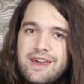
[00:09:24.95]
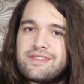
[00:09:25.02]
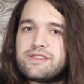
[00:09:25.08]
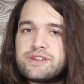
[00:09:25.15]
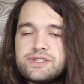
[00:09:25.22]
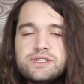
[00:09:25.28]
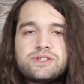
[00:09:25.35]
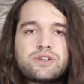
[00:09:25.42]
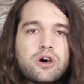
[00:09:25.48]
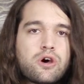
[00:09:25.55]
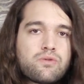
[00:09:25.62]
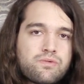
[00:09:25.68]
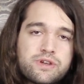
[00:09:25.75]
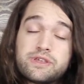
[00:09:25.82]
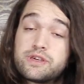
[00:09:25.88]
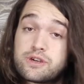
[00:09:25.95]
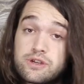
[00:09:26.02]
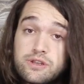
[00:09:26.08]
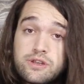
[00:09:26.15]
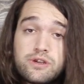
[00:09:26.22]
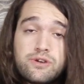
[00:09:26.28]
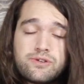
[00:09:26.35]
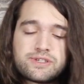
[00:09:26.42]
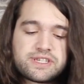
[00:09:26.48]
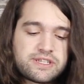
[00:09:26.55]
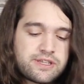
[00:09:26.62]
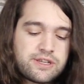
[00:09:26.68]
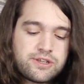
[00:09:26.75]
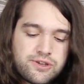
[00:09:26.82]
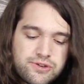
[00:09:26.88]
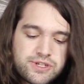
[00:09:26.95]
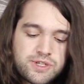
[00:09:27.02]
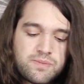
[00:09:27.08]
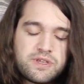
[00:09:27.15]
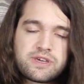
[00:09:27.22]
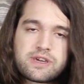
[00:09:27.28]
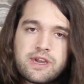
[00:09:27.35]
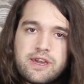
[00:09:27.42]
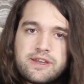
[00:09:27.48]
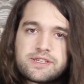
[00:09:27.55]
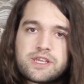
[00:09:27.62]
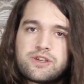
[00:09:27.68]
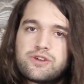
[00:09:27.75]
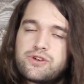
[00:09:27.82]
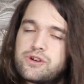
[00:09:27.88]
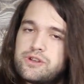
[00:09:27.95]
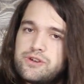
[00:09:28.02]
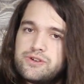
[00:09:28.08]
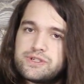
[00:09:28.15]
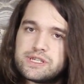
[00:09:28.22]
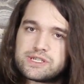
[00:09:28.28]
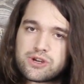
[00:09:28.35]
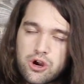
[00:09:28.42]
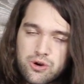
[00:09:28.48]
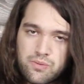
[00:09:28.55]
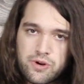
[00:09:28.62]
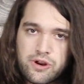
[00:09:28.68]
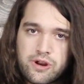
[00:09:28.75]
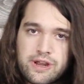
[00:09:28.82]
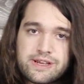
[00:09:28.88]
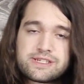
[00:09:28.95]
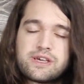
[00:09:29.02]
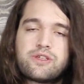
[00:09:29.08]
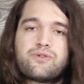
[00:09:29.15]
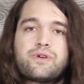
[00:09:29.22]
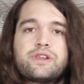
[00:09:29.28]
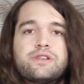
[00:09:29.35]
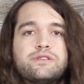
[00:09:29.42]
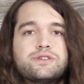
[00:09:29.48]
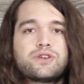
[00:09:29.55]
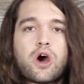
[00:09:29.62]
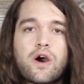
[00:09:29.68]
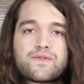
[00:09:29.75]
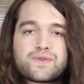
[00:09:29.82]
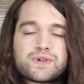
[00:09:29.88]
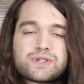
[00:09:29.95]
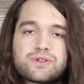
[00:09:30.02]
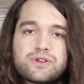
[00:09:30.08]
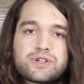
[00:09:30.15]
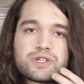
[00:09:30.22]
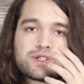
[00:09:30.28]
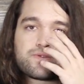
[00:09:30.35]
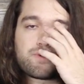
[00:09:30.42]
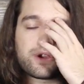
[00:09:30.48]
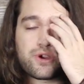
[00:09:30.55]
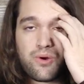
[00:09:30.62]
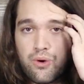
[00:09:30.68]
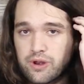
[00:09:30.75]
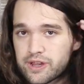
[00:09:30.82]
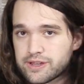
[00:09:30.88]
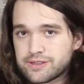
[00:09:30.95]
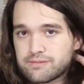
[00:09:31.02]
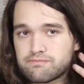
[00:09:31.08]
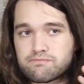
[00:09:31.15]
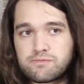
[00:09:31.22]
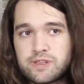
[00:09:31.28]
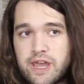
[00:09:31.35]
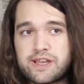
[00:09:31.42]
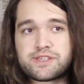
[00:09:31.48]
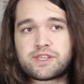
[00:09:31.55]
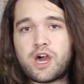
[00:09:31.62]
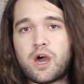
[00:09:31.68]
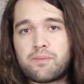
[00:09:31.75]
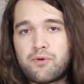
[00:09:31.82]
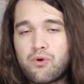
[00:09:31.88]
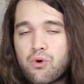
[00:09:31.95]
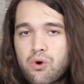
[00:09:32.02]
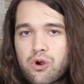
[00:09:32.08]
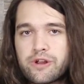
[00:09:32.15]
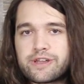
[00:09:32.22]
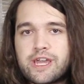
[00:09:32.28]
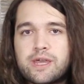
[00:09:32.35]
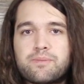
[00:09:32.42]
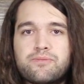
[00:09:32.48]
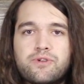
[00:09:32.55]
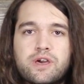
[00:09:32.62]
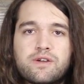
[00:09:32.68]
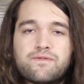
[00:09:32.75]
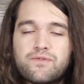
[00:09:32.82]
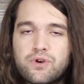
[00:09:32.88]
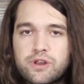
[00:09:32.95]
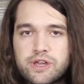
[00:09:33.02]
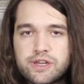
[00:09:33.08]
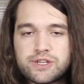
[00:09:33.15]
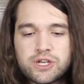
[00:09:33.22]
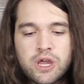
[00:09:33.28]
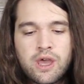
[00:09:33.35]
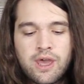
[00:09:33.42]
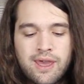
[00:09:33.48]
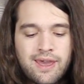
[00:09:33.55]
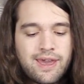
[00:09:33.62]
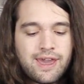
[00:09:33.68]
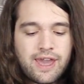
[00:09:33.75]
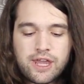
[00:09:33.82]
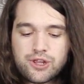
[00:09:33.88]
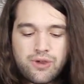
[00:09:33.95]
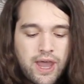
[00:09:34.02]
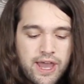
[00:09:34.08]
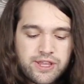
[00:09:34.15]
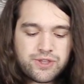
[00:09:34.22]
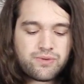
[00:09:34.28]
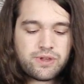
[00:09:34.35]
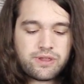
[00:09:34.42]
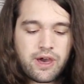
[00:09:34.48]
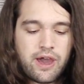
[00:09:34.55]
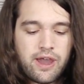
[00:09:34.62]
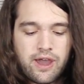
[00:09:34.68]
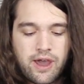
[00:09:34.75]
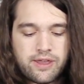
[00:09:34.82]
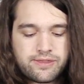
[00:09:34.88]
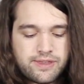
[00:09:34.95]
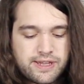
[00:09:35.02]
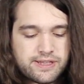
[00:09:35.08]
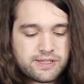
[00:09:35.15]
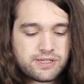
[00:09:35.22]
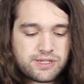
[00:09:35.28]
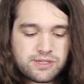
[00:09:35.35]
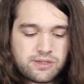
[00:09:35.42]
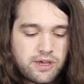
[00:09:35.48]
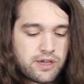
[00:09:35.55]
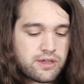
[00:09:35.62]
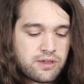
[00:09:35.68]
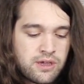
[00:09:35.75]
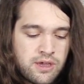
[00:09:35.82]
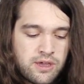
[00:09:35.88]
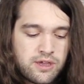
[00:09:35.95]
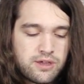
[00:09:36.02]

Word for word: And this is all really good news. It didn't used to be the case that you could use these hardware accelerated software solutions for recording desktop or gameplay footage, and you had to rely on things like